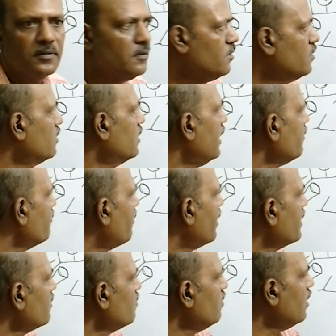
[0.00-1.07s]
that
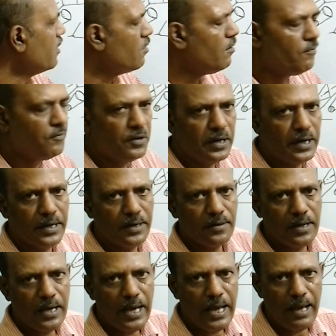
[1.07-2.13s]
particular component
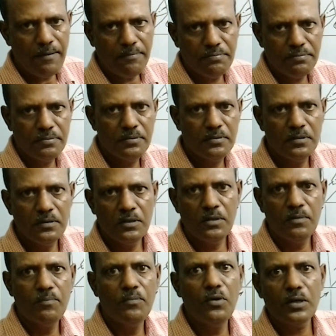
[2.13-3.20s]
have
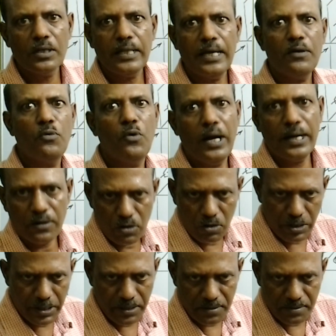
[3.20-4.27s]
more than one
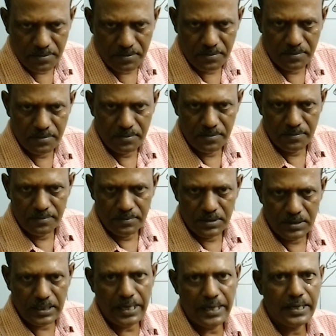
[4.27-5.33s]
drawing.
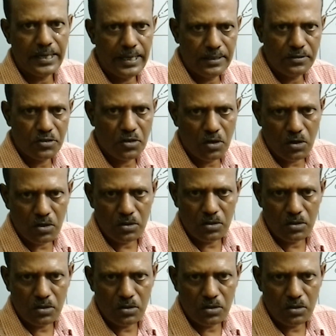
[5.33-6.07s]
Say tailstock,